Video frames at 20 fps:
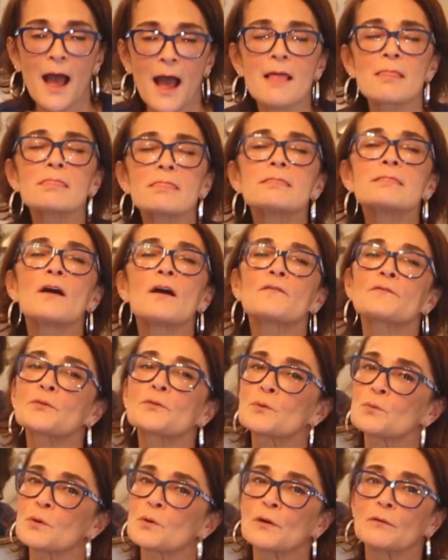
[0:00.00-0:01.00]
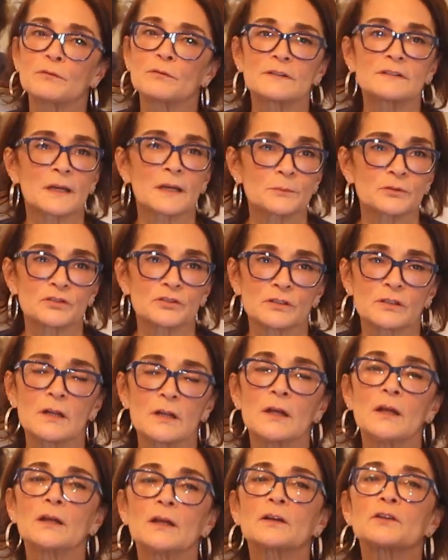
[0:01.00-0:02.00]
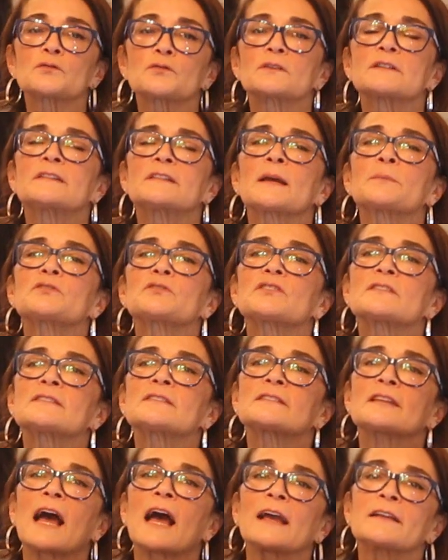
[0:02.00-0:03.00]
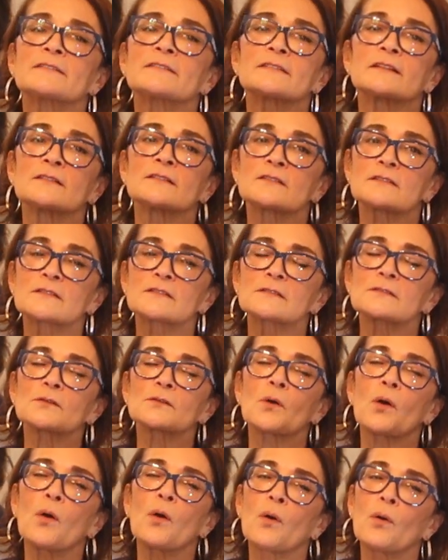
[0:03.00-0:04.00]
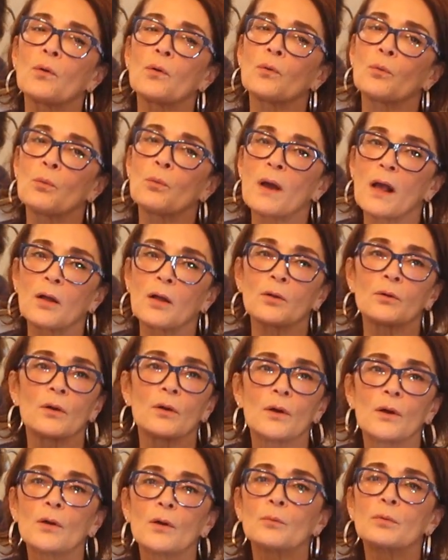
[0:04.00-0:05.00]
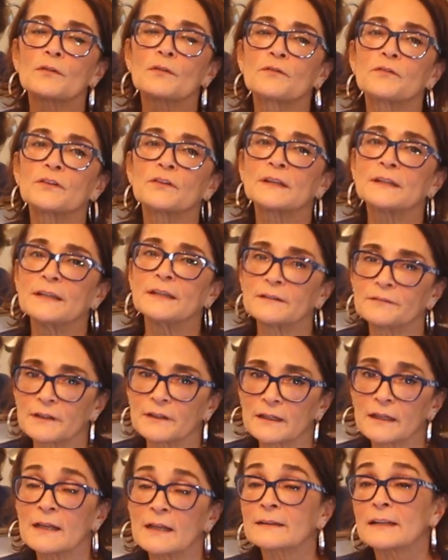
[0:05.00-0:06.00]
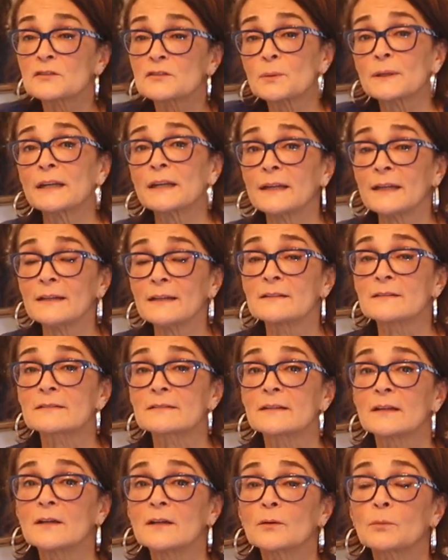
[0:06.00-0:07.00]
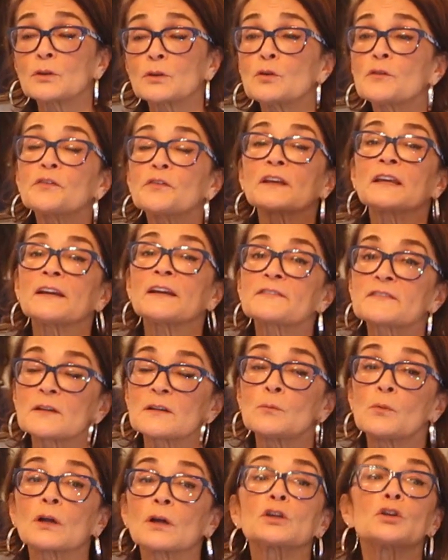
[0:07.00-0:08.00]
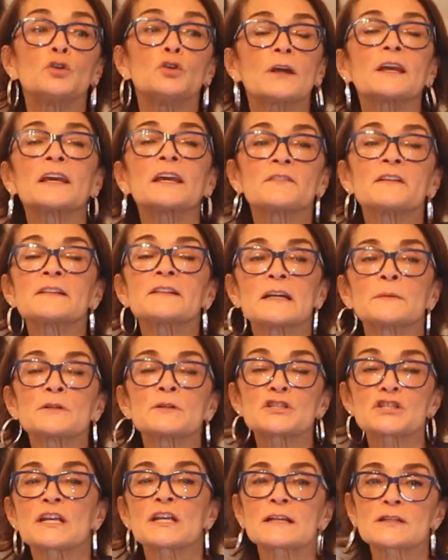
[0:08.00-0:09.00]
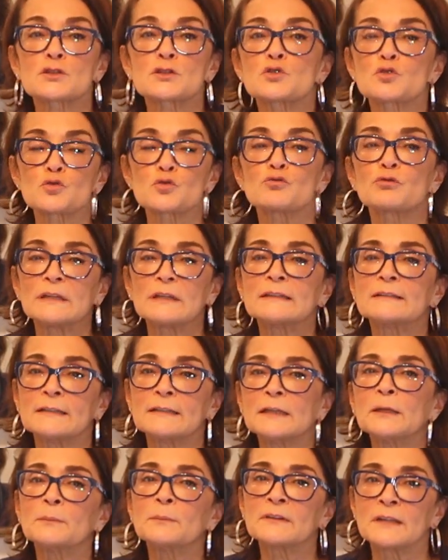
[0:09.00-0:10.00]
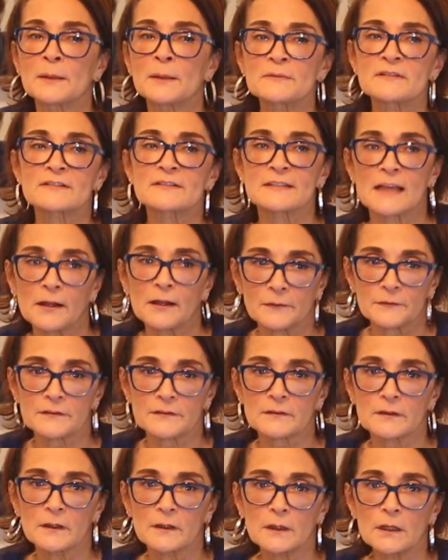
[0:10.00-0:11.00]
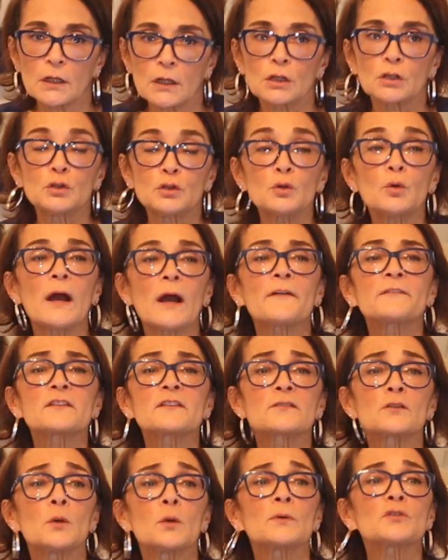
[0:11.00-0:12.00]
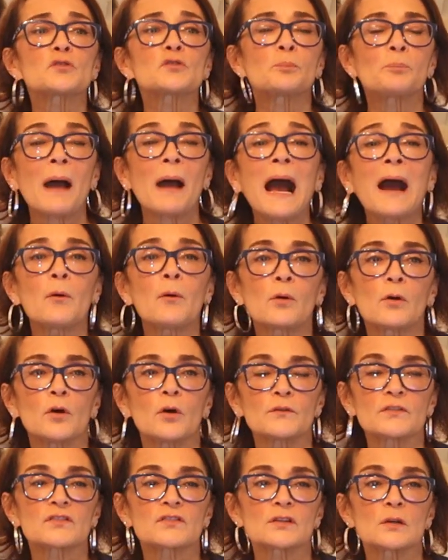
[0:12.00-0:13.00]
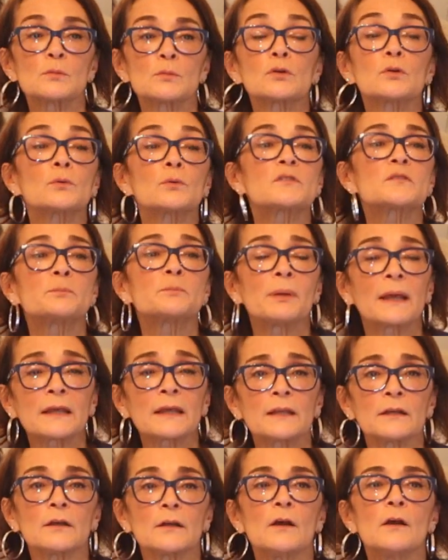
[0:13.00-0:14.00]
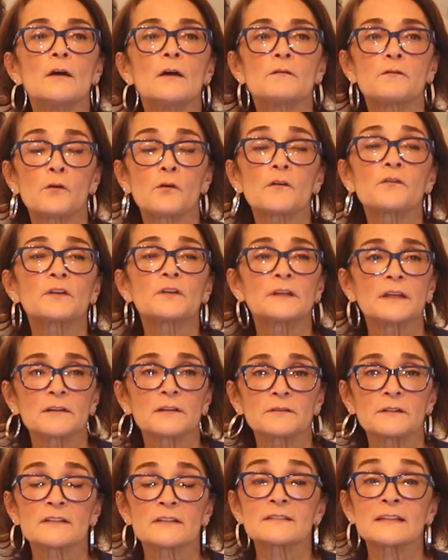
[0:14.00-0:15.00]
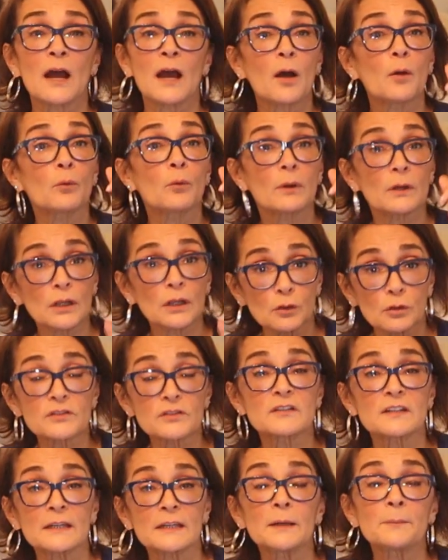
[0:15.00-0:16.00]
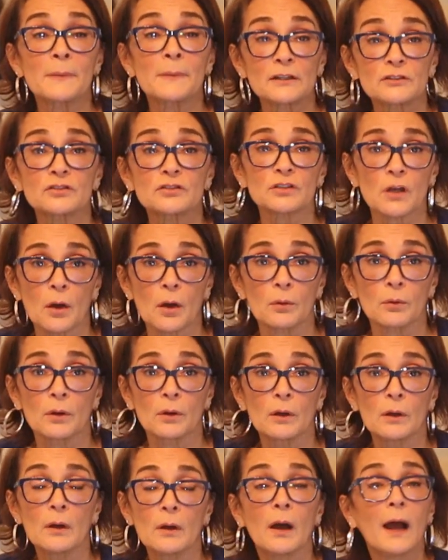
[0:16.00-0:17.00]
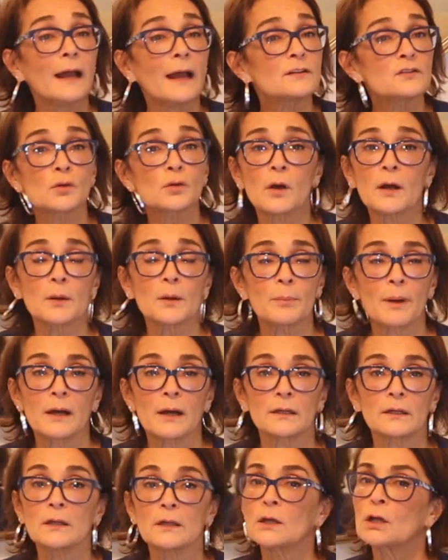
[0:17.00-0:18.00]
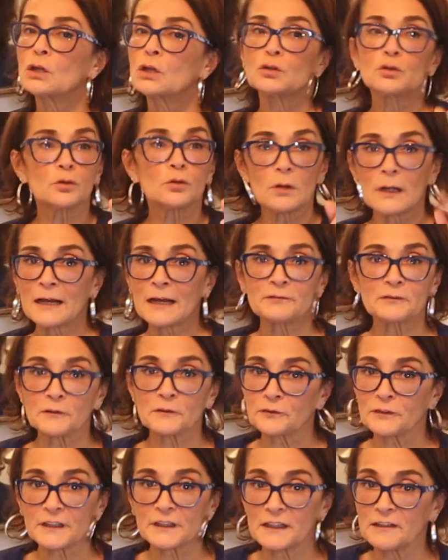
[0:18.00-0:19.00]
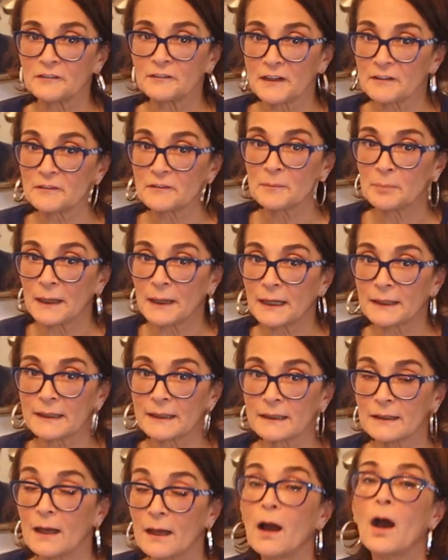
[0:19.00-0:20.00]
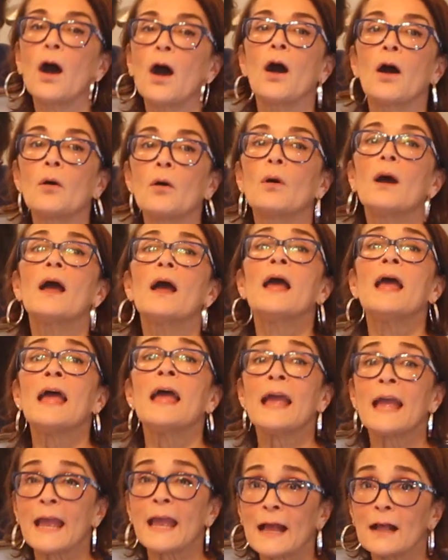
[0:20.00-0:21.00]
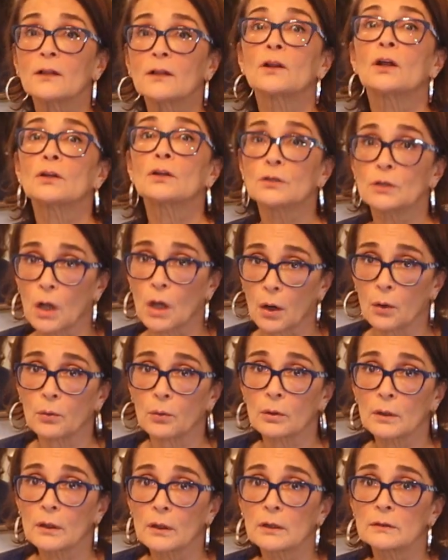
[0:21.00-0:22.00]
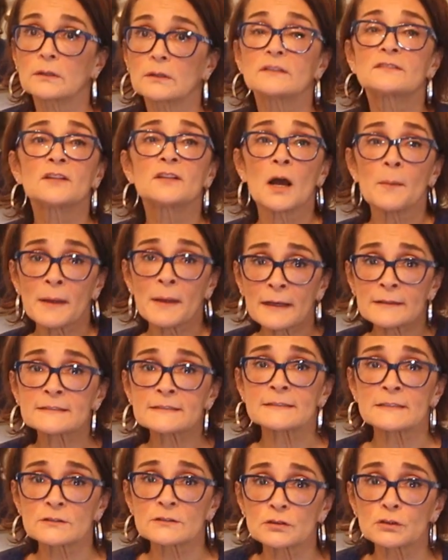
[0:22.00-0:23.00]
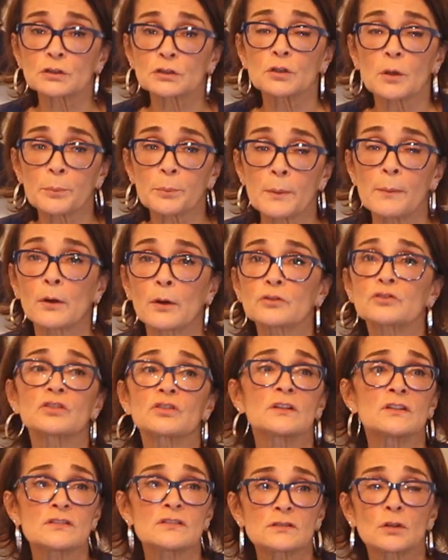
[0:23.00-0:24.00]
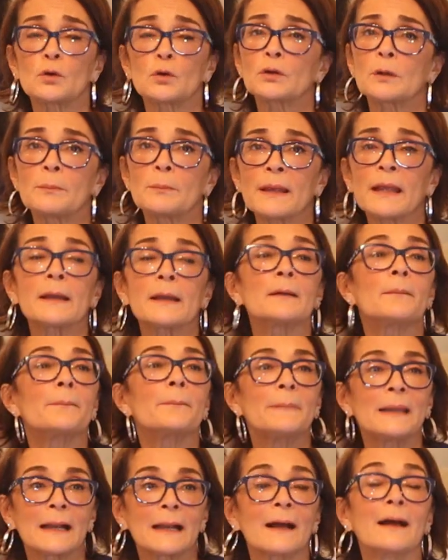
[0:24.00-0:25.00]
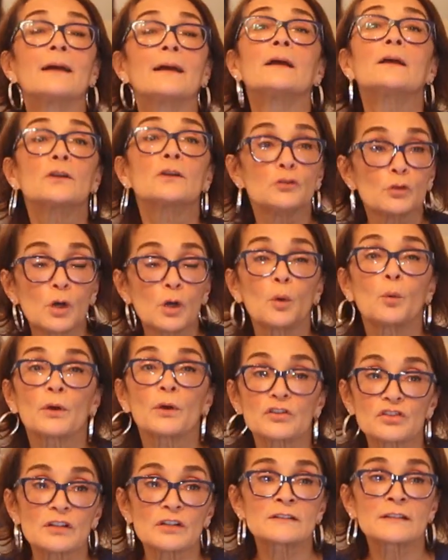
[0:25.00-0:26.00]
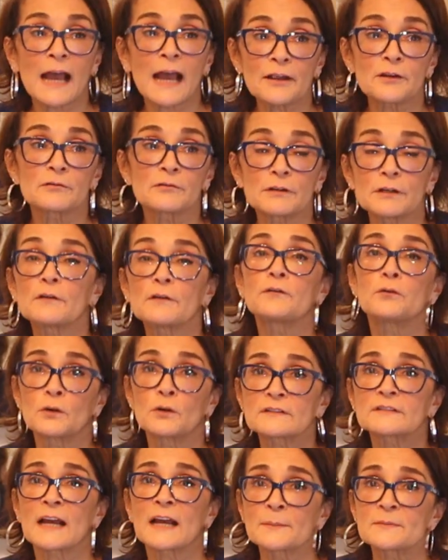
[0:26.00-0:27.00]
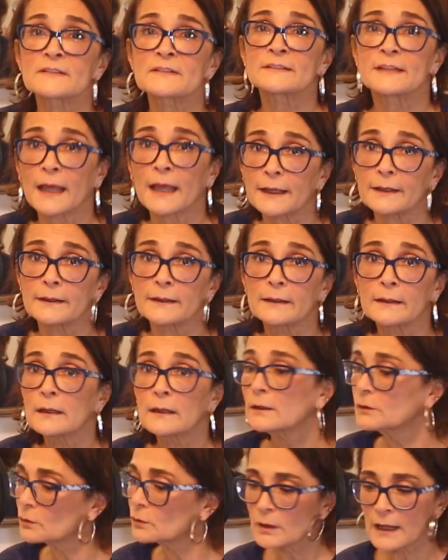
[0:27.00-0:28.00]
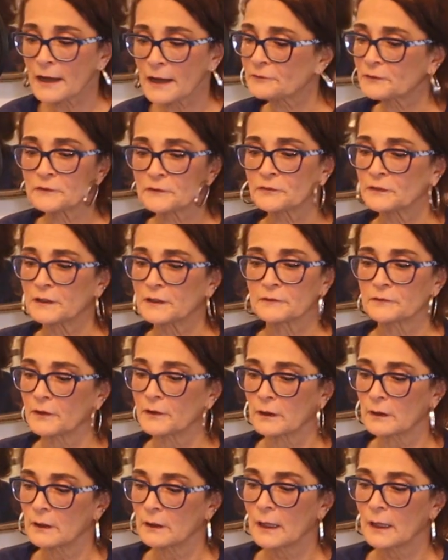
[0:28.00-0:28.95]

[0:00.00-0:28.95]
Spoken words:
I love the word redemption because redemption ties in so well with forgiving. That's what it is. When you forgive someone, you're giving them a chance to redeem themselves. You have so much power over someone who is begging for forgiveness. Now, you'll see in my show, I talk about it. You don't have to forgive everybody. Oh, hell no. The dumbass that took your promotion and stole your man, mira, you go wish her diarrhea 4 times a day. You don't have to forgive her.